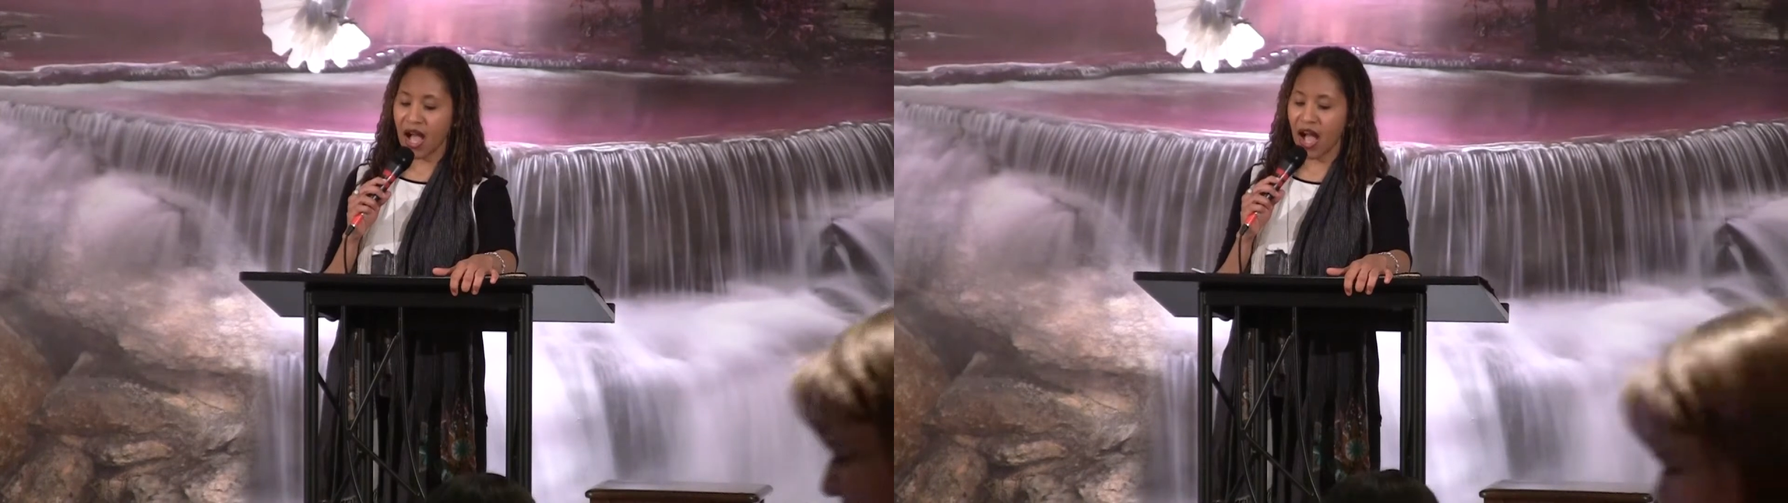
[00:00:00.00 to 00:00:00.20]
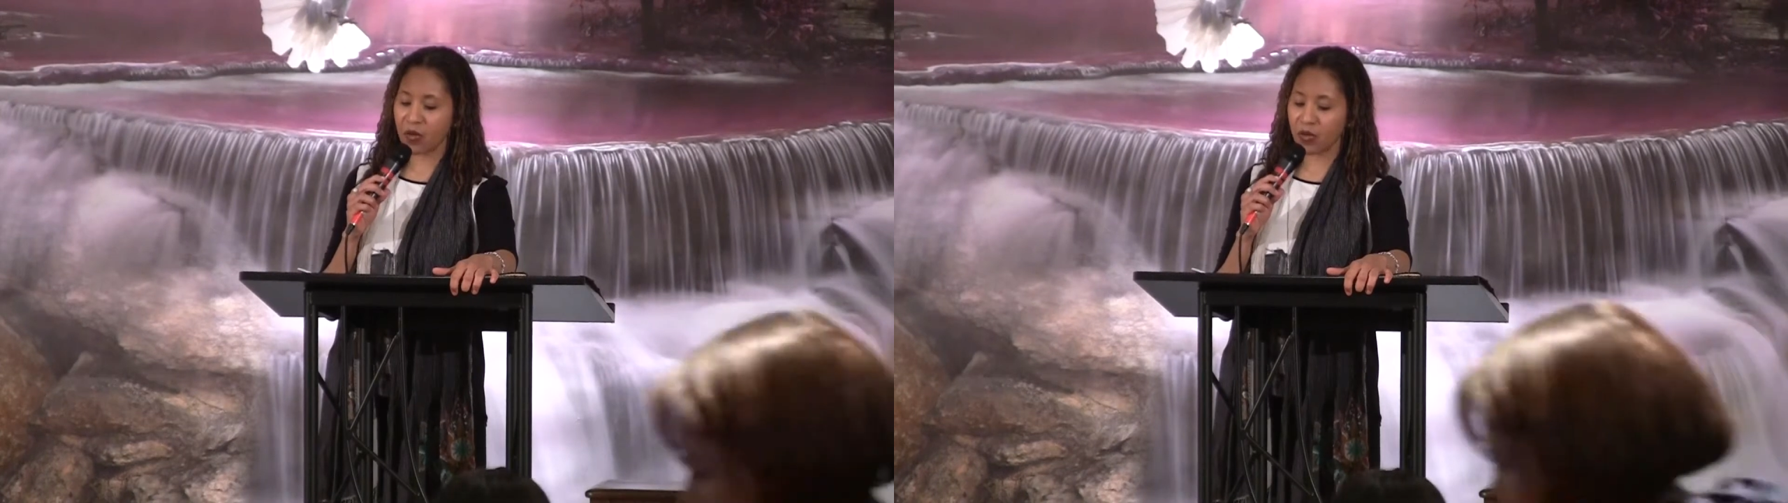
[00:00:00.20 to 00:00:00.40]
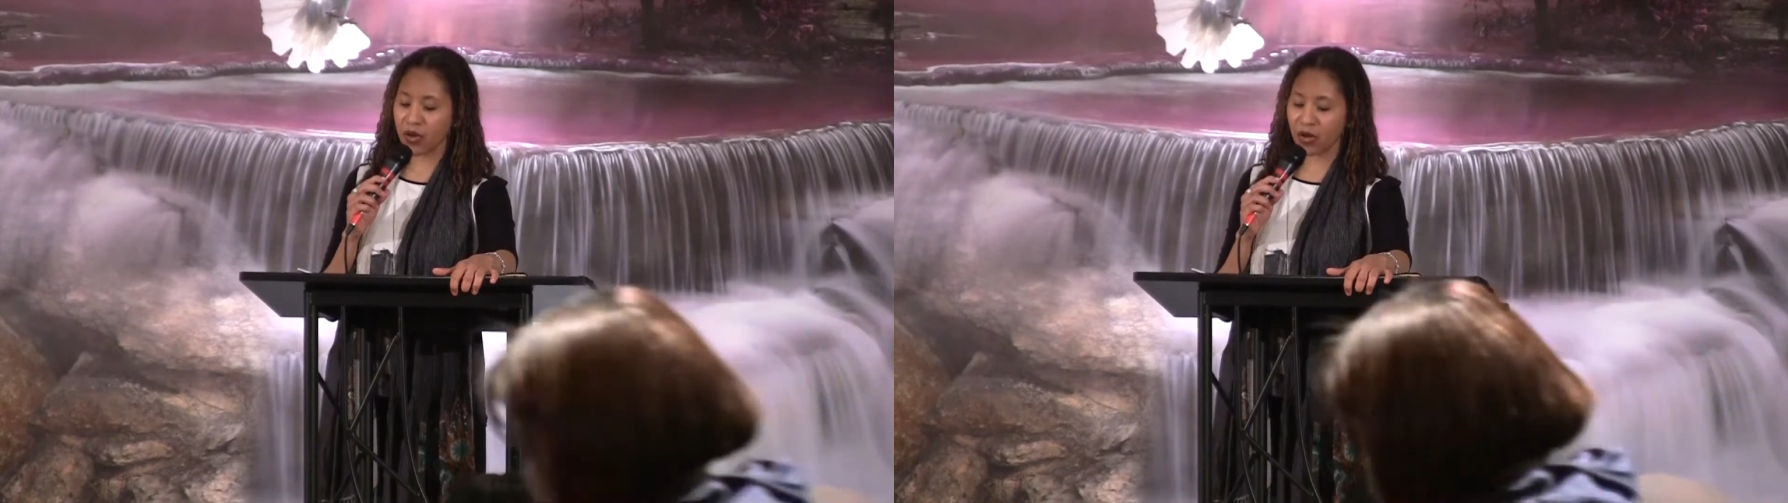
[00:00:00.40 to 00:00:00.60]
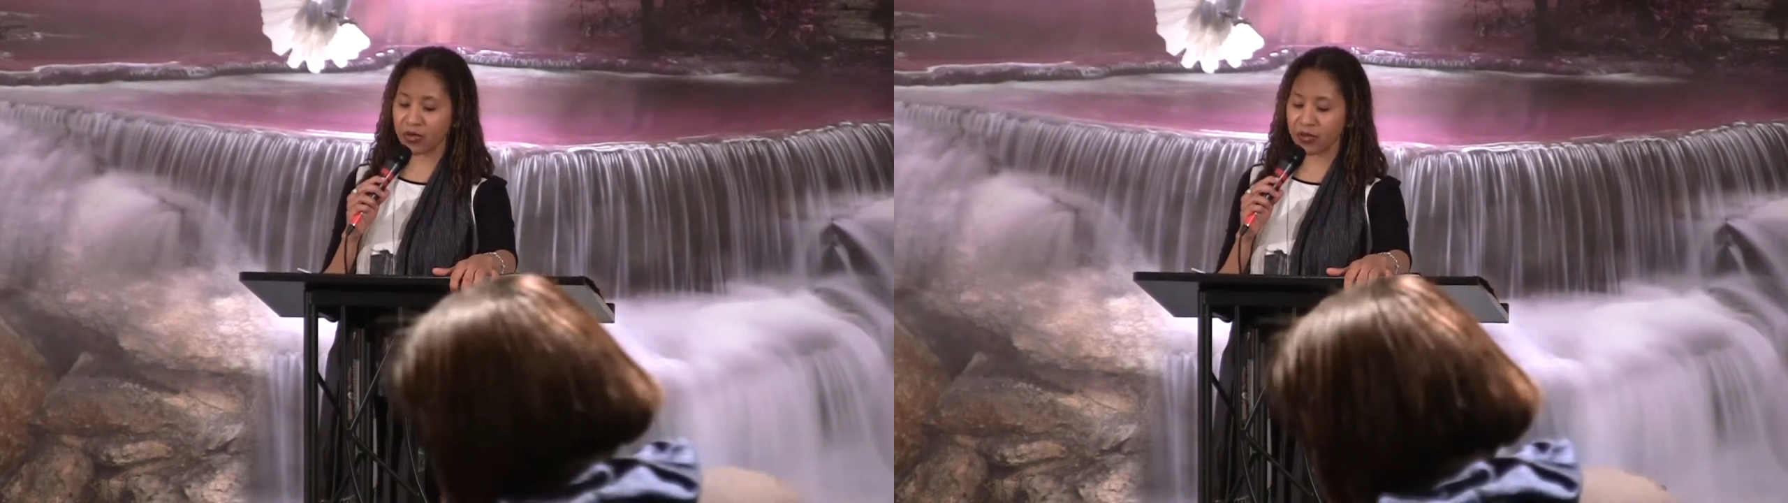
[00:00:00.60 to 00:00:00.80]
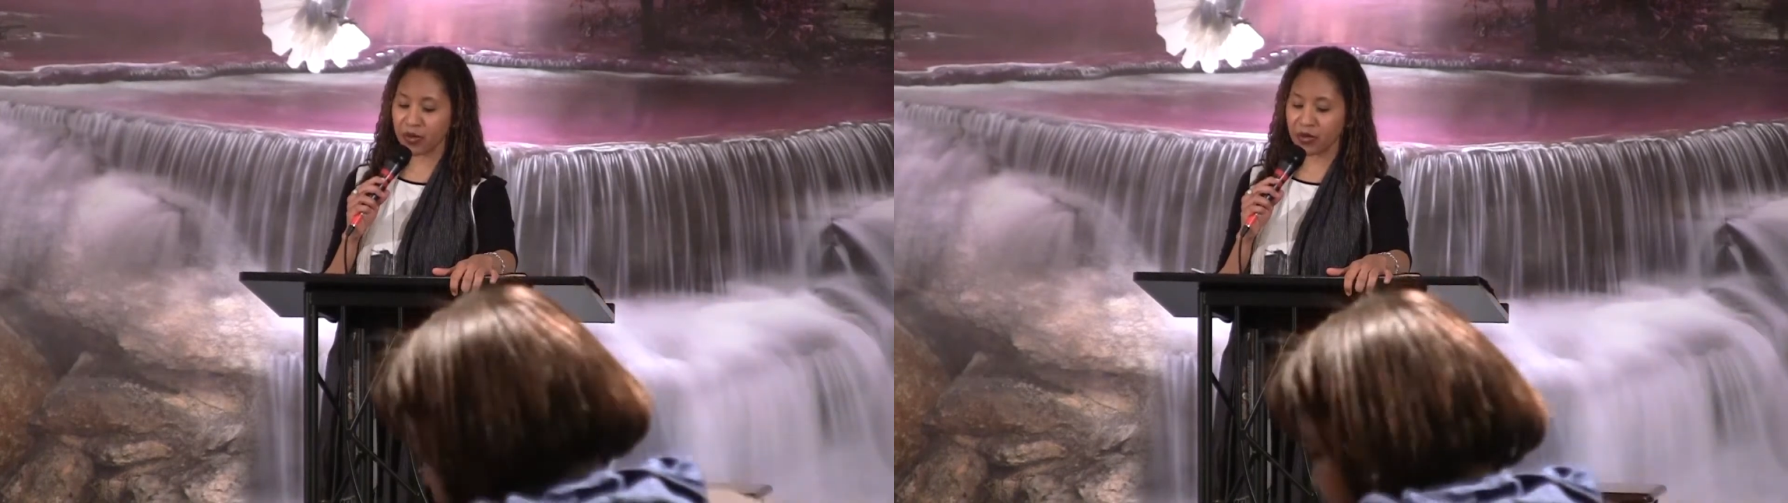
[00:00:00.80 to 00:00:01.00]
I will go
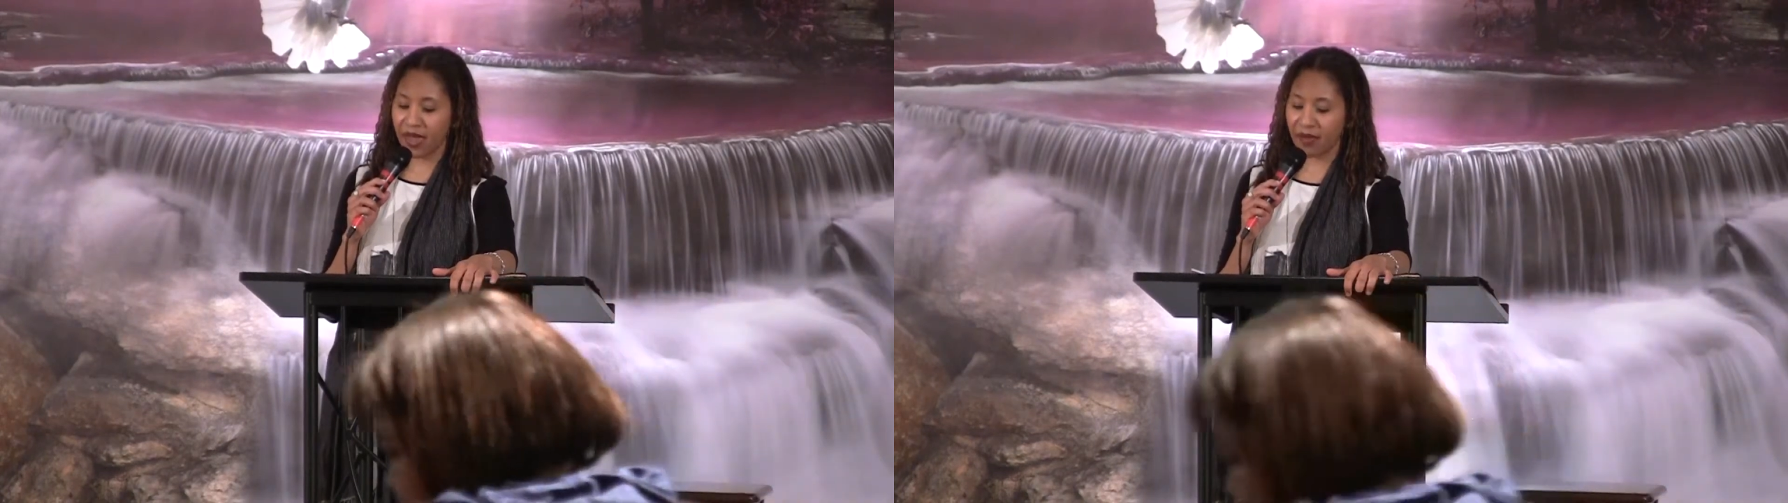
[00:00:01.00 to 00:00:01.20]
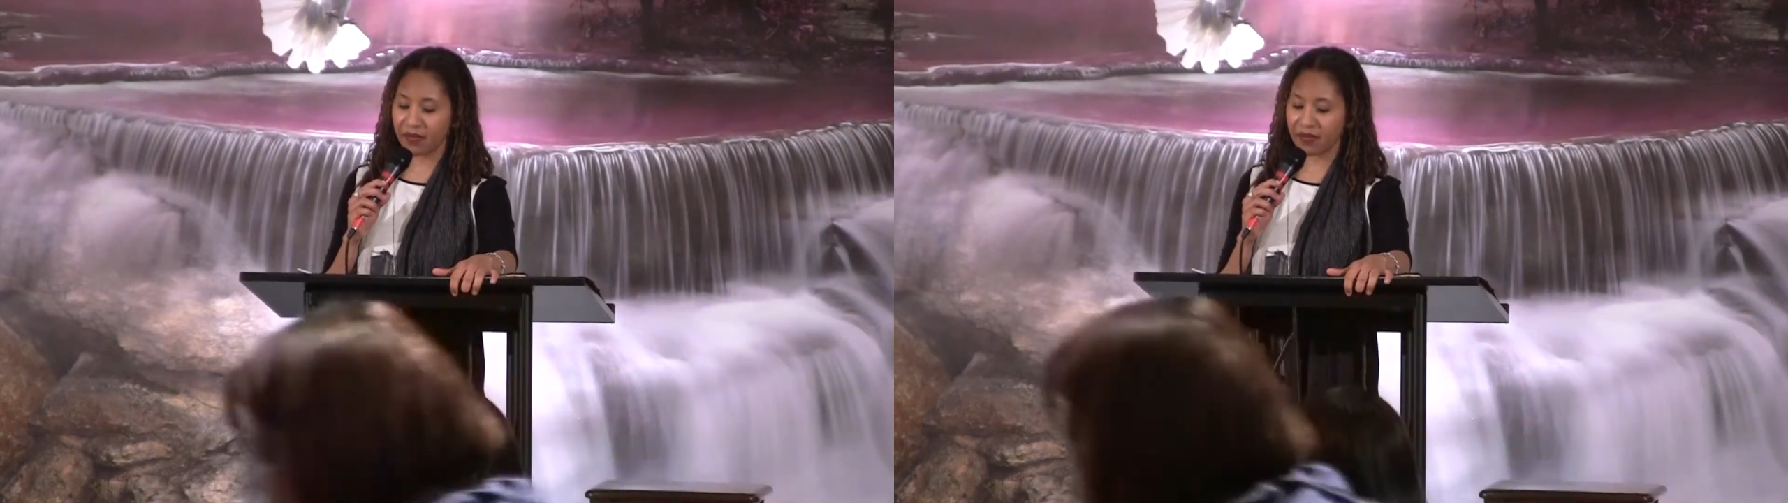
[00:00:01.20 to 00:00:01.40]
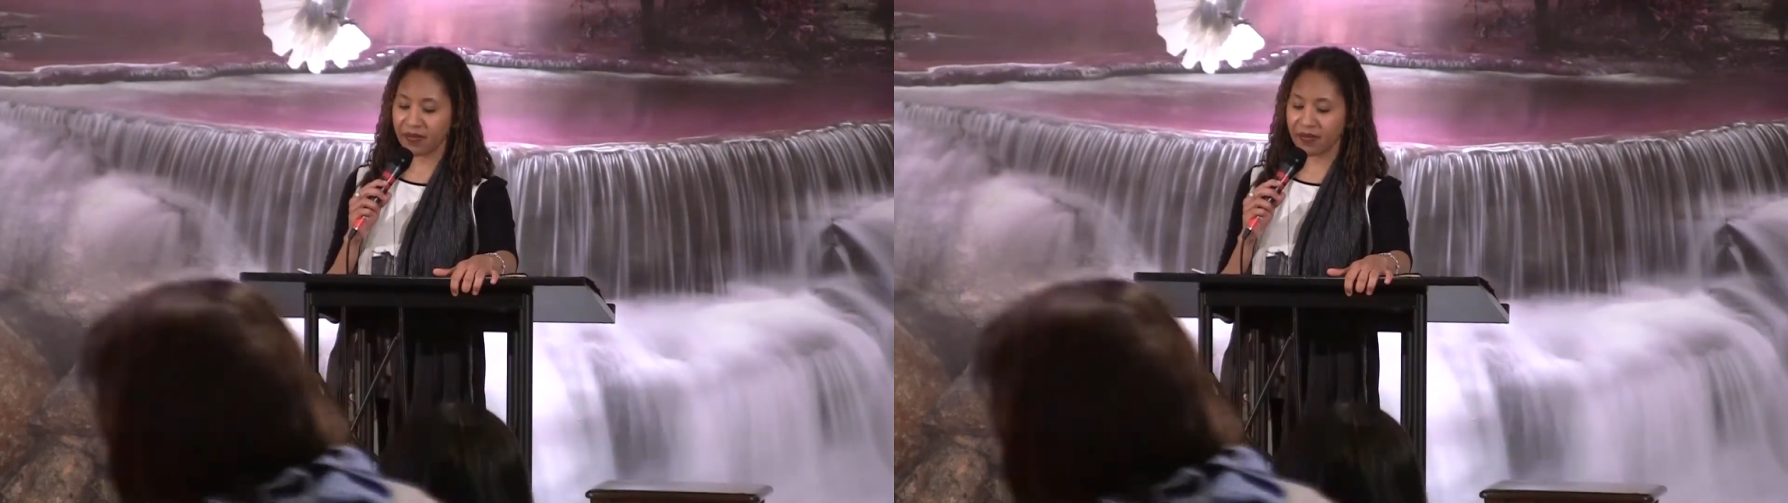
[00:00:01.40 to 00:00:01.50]
through them.